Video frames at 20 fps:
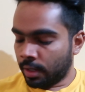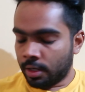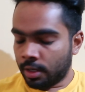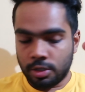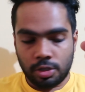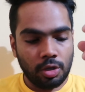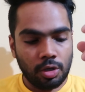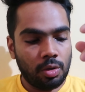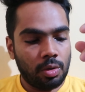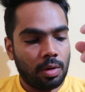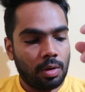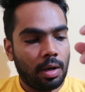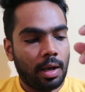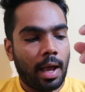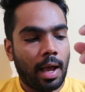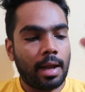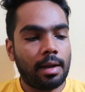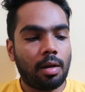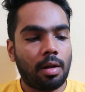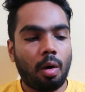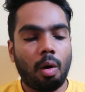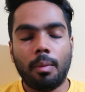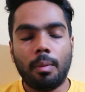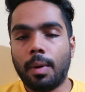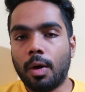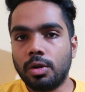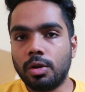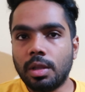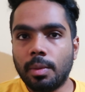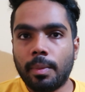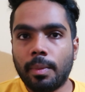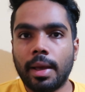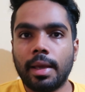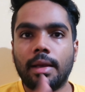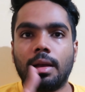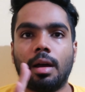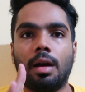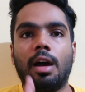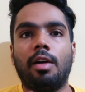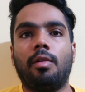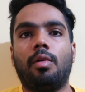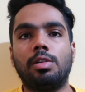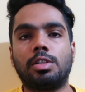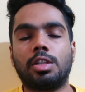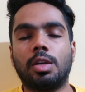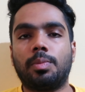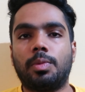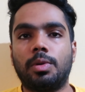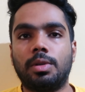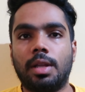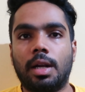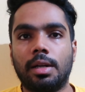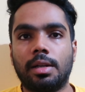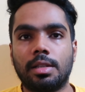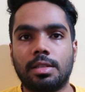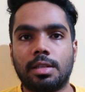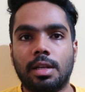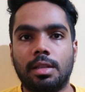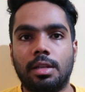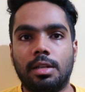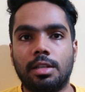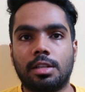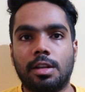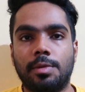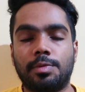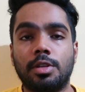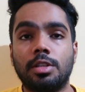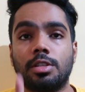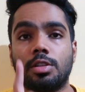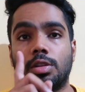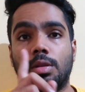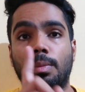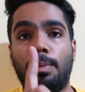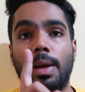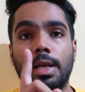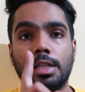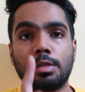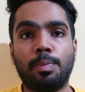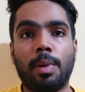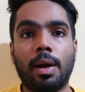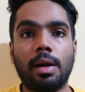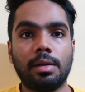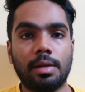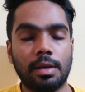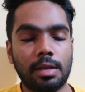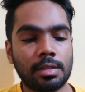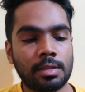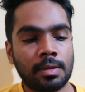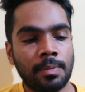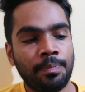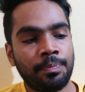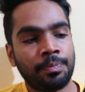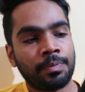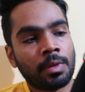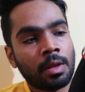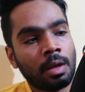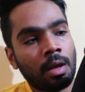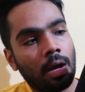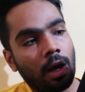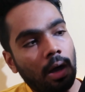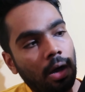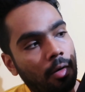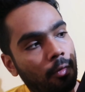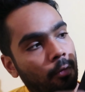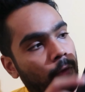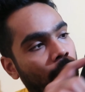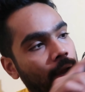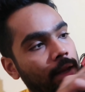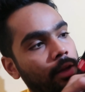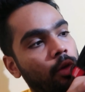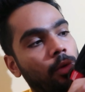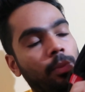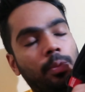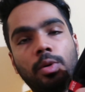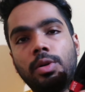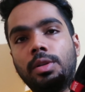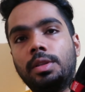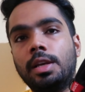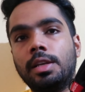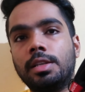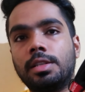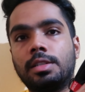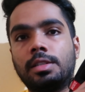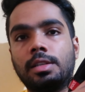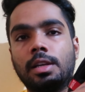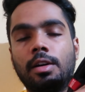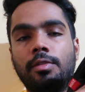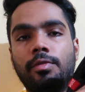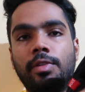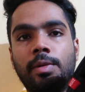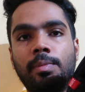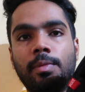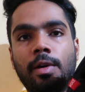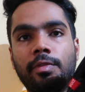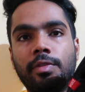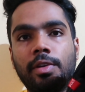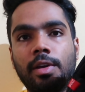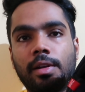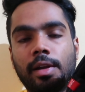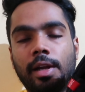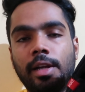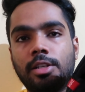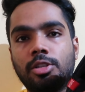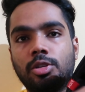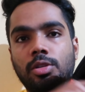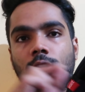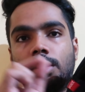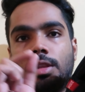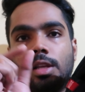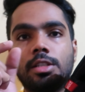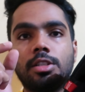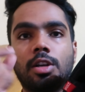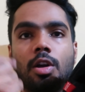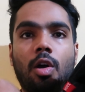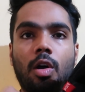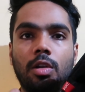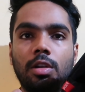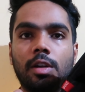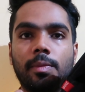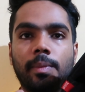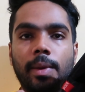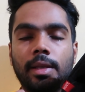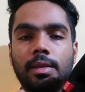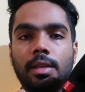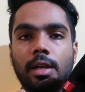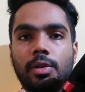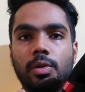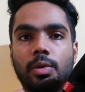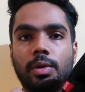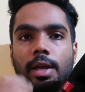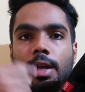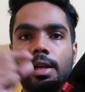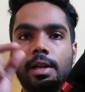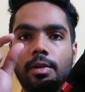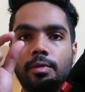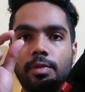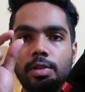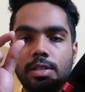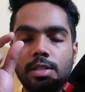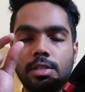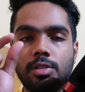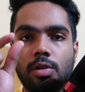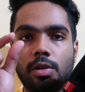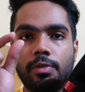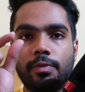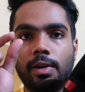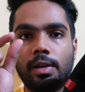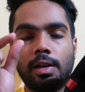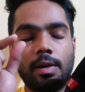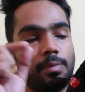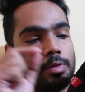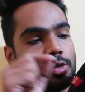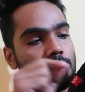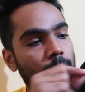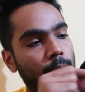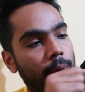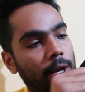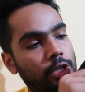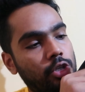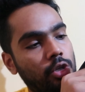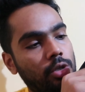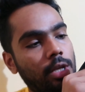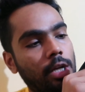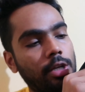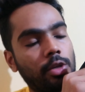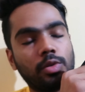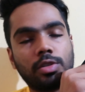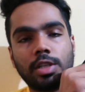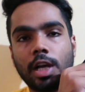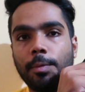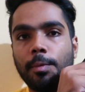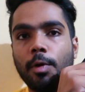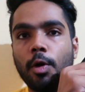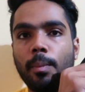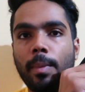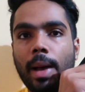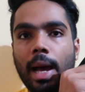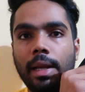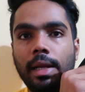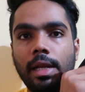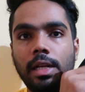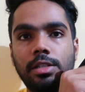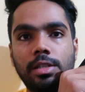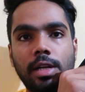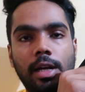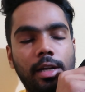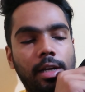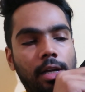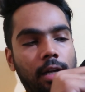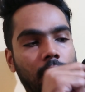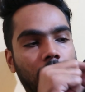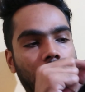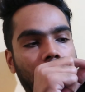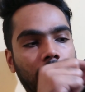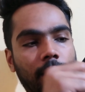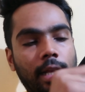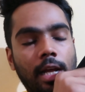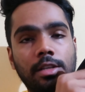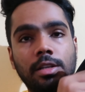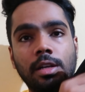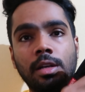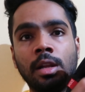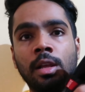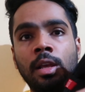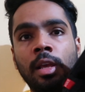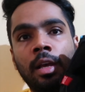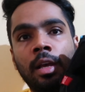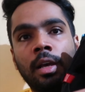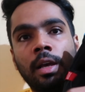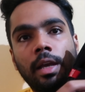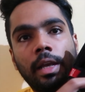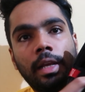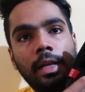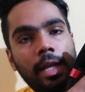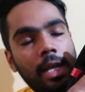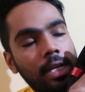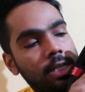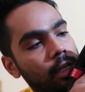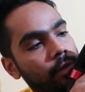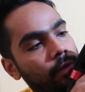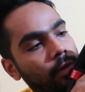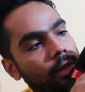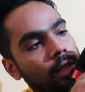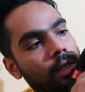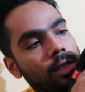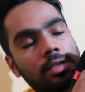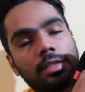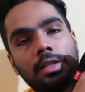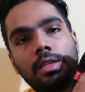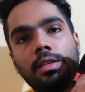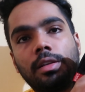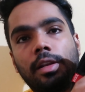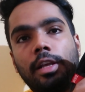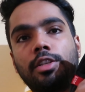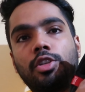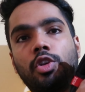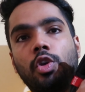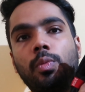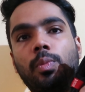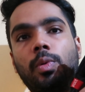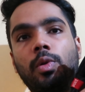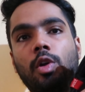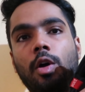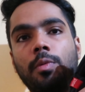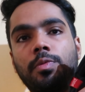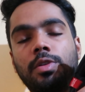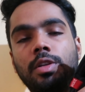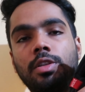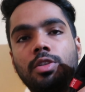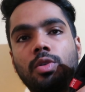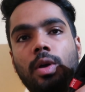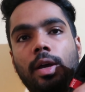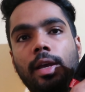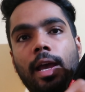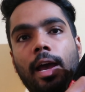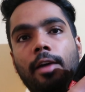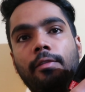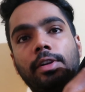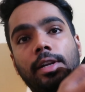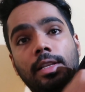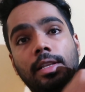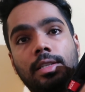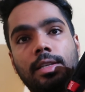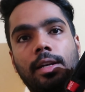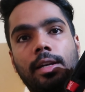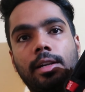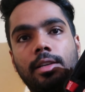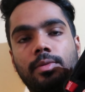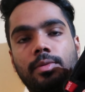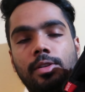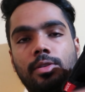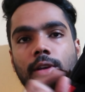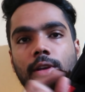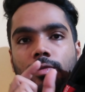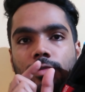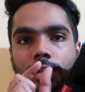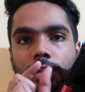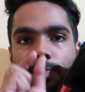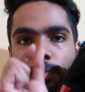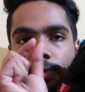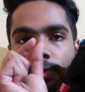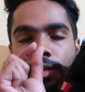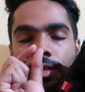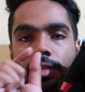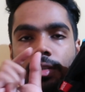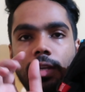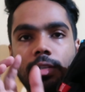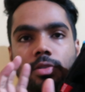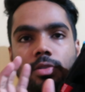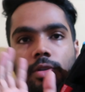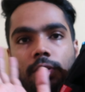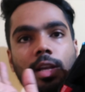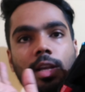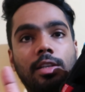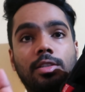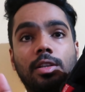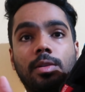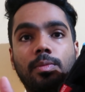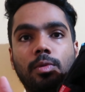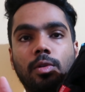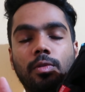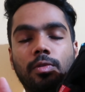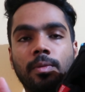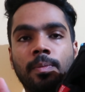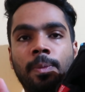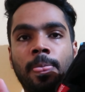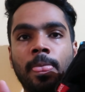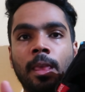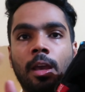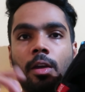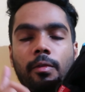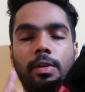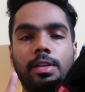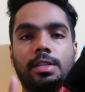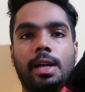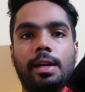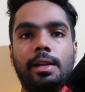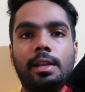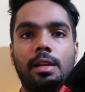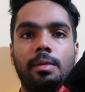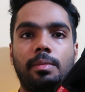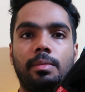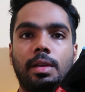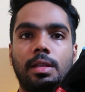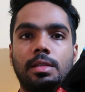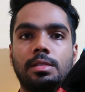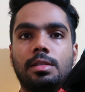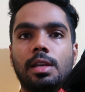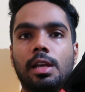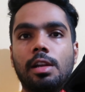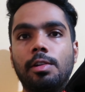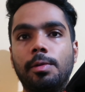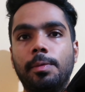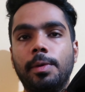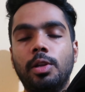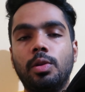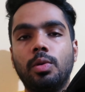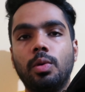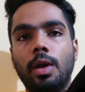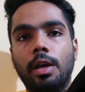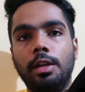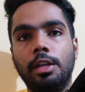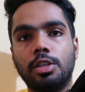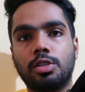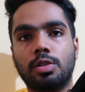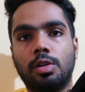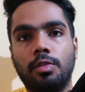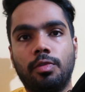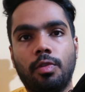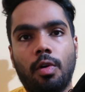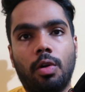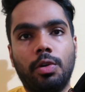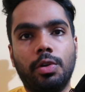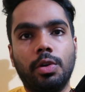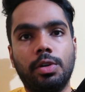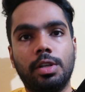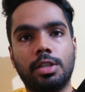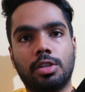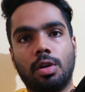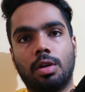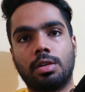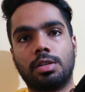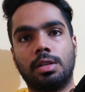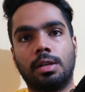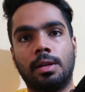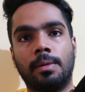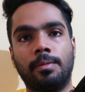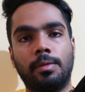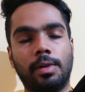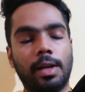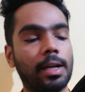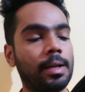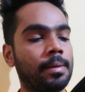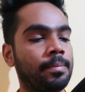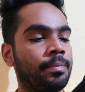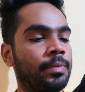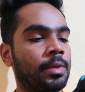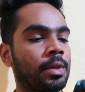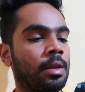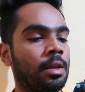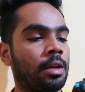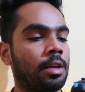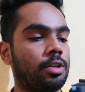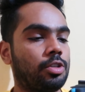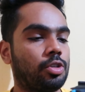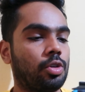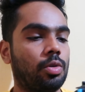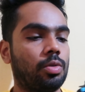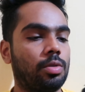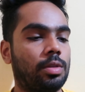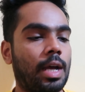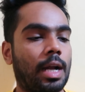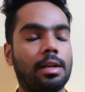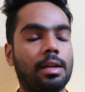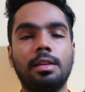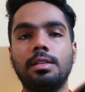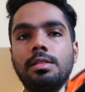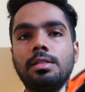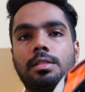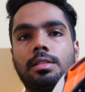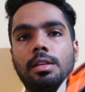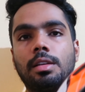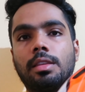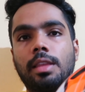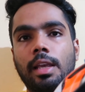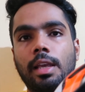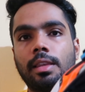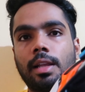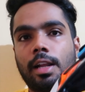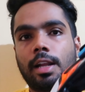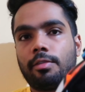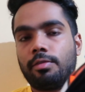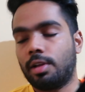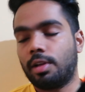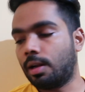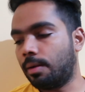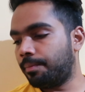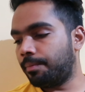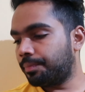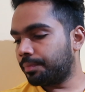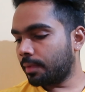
So, and about the mic, I also put that inside the description. So the best part is while you put this wind muff here, right, so that there's a collar mic that you get, which is a sort of a clip. So make sure that you somehow manage and attach it. In AGV there is this rescue pull option, so I have it inside as well. So I've just put it there so it doesn't move, which ideally means there will be no any sort of audio distortion, right? So that is the thing that I've done.